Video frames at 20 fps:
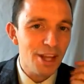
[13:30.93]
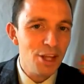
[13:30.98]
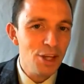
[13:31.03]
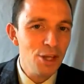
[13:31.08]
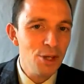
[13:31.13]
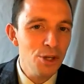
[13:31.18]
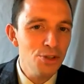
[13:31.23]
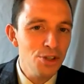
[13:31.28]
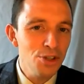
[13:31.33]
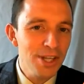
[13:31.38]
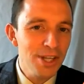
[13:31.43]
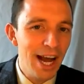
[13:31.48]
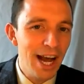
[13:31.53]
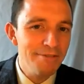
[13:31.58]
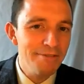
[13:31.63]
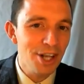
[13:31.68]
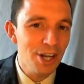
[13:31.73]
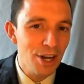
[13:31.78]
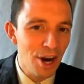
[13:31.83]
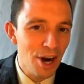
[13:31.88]
You just have
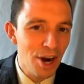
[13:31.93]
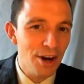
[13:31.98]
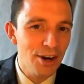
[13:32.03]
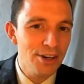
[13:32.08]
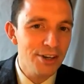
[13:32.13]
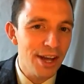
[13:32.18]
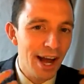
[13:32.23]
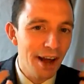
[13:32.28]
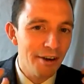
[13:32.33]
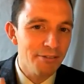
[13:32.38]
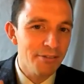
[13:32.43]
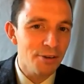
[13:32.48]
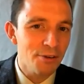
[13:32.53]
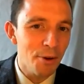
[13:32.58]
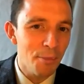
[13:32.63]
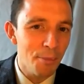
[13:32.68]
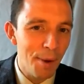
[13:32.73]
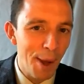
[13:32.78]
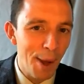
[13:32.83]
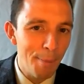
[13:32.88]
to learn, you have to
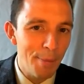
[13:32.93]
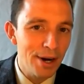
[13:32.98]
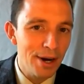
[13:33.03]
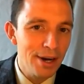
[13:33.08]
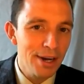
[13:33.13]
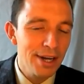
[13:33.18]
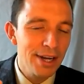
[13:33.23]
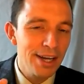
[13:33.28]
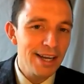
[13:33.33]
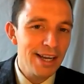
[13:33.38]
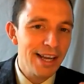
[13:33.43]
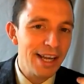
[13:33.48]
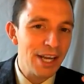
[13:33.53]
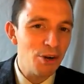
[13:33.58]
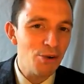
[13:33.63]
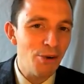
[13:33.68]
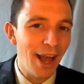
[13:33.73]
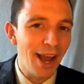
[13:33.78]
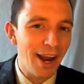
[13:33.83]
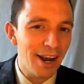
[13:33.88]
remember
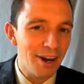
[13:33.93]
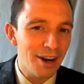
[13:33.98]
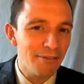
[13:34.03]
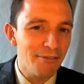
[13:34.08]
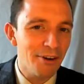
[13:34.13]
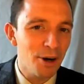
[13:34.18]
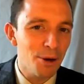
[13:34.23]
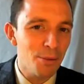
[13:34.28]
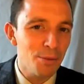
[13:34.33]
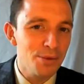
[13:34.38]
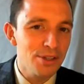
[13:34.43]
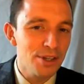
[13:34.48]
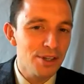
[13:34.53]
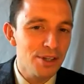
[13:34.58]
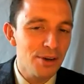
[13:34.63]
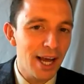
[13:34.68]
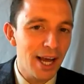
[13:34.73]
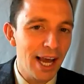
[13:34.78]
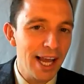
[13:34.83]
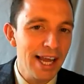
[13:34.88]
irregular verbs,
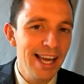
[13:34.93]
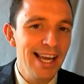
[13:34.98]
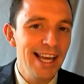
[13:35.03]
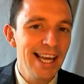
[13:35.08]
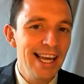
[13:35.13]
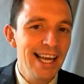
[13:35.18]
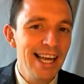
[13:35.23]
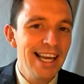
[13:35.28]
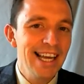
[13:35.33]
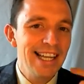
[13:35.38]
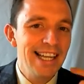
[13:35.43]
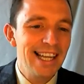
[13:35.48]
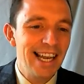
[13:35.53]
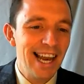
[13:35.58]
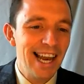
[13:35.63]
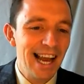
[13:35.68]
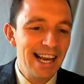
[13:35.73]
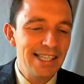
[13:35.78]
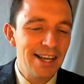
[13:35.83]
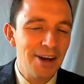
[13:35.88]
okay? The
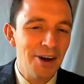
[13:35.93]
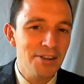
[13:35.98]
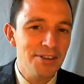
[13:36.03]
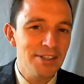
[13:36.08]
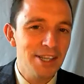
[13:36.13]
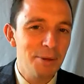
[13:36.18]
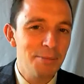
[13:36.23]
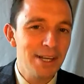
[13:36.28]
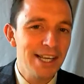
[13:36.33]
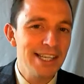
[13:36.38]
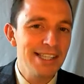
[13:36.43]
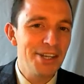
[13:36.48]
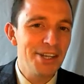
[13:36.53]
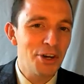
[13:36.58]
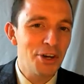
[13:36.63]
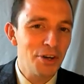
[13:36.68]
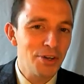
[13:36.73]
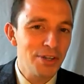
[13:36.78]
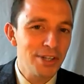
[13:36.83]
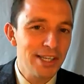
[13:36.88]
next concept is the
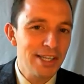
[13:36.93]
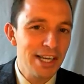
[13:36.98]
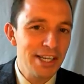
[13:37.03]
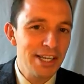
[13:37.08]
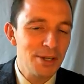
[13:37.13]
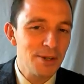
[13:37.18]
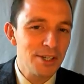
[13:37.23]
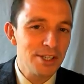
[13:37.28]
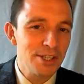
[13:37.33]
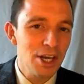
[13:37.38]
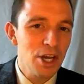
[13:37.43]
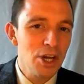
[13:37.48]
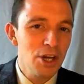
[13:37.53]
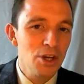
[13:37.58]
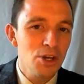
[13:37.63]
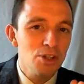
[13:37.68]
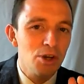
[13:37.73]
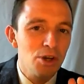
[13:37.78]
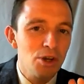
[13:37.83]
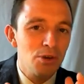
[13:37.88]
continuous.
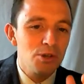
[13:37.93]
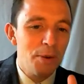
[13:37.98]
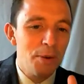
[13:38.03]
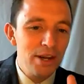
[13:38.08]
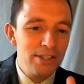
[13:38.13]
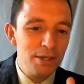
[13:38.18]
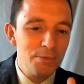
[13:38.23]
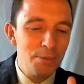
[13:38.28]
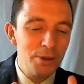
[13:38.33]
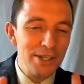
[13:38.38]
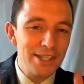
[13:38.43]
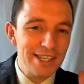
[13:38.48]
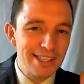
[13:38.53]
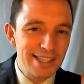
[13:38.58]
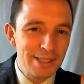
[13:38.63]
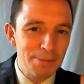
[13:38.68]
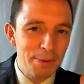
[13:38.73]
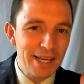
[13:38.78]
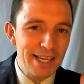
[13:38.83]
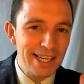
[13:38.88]
So it's possible to
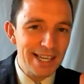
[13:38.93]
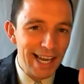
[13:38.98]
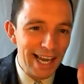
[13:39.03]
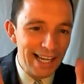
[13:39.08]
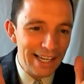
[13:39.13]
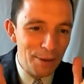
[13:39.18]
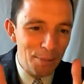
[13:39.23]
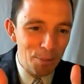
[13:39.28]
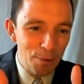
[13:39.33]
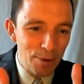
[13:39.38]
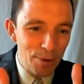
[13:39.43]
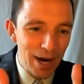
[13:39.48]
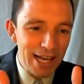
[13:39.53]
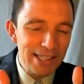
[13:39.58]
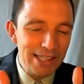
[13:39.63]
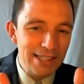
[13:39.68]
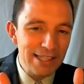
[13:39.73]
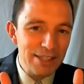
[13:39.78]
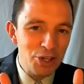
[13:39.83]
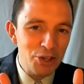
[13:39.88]
speak in the
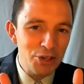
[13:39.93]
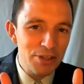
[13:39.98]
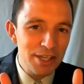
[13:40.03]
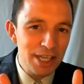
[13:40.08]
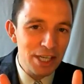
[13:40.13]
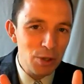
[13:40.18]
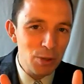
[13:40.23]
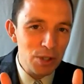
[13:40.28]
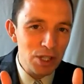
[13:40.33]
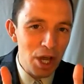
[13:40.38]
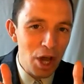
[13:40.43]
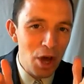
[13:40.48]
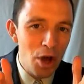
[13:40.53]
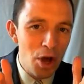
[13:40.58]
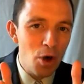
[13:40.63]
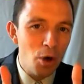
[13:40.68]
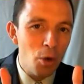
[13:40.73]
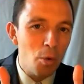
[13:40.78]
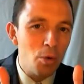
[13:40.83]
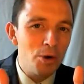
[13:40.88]
present continuous,
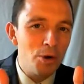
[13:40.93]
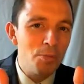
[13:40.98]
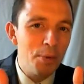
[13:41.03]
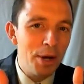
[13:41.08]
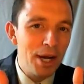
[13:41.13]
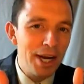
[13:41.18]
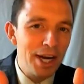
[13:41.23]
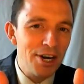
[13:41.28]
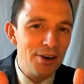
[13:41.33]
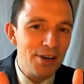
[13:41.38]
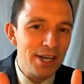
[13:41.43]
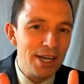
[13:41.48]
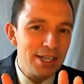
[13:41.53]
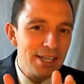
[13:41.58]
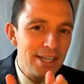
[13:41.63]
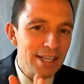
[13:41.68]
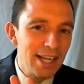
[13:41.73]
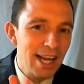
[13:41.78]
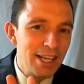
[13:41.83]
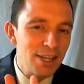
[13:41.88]
one period
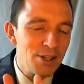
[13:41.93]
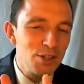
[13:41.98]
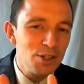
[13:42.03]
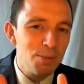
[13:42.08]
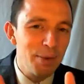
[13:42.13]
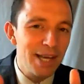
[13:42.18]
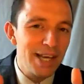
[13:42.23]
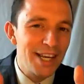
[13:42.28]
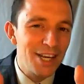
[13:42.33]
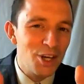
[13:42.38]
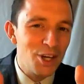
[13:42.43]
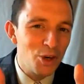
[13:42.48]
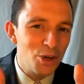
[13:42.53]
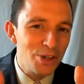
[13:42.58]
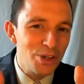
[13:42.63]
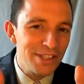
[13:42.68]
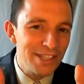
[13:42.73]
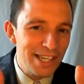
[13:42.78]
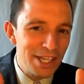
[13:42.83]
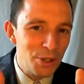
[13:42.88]
that you speak
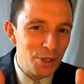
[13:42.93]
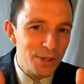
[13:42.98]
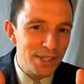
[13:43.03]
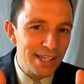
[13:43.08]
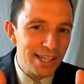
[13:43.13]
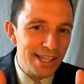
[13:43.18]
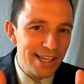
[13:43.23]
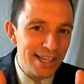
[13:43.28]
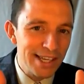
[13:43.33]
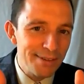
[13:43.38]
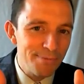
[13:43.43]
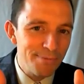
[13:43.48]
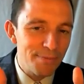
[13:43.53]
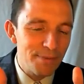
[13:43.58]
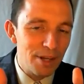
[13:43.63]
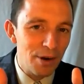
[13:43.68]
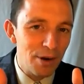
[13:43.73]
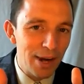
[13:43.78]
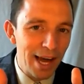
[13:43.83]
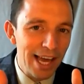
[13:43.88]
continuously,
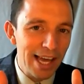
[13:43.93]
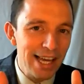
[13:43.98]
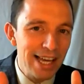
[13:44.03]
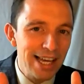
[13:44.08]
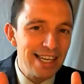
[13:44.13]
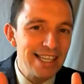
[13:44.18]
okay?